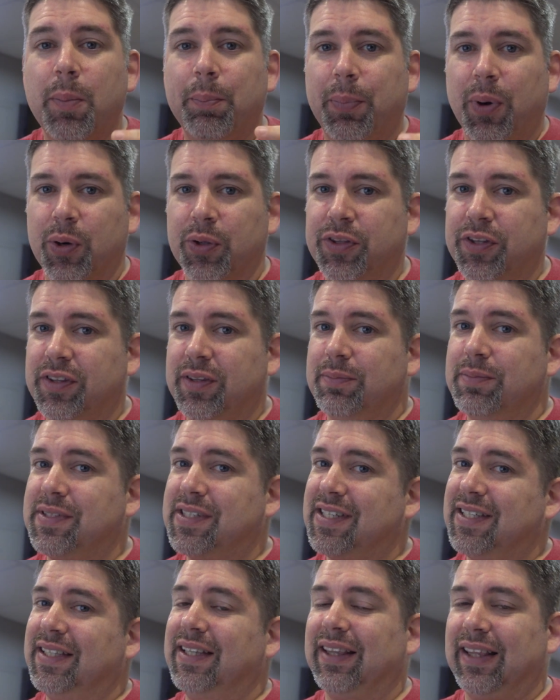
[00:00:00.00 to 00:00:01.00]
Both of them
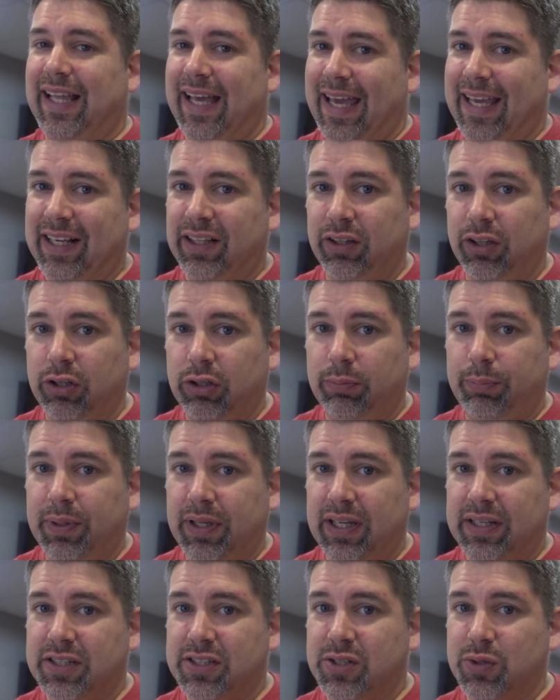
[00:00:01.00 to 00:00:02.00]
did lag a little
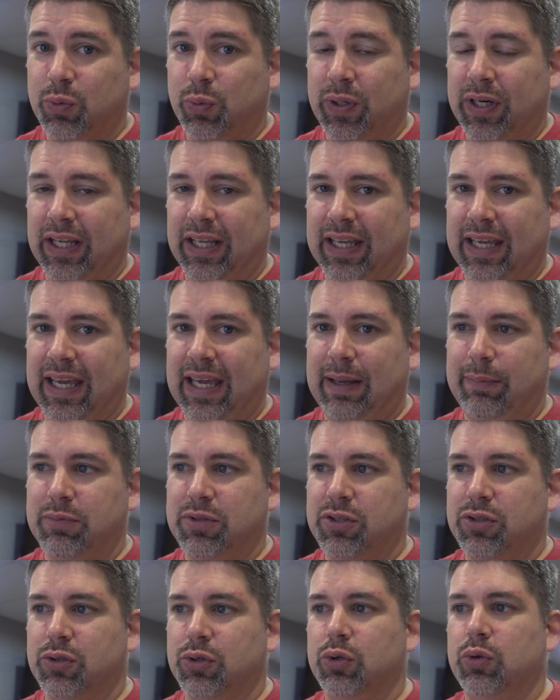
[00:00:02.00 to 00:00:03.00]
bit when it came
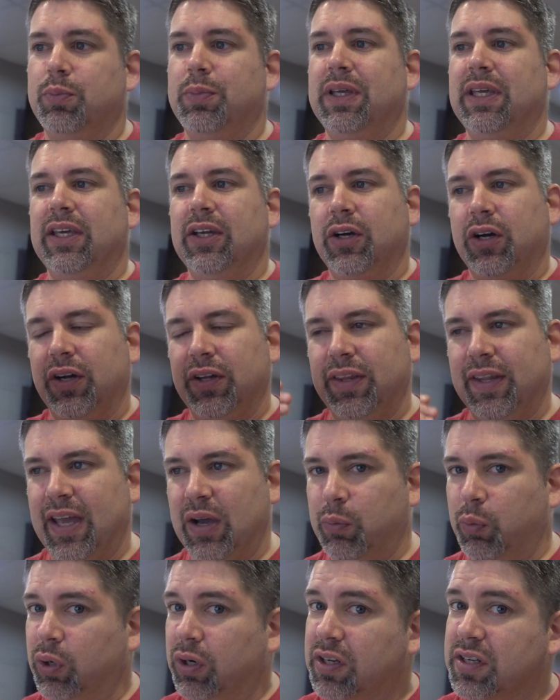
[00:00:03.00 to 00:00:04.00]
to being on
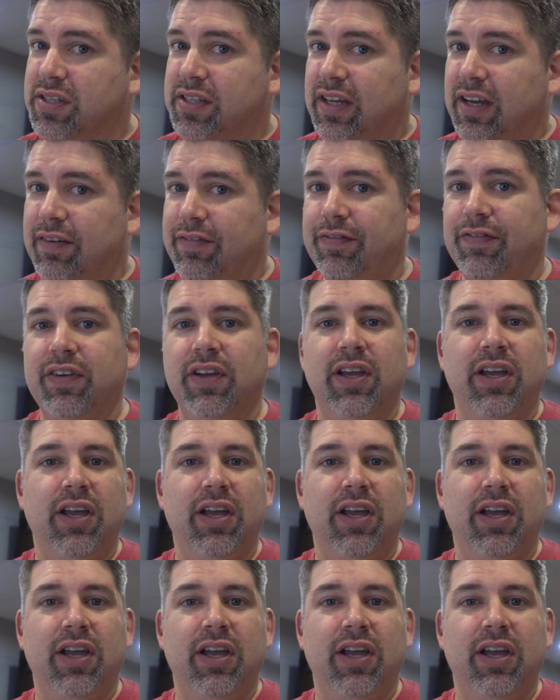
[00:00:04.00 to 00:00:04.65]
network stuff,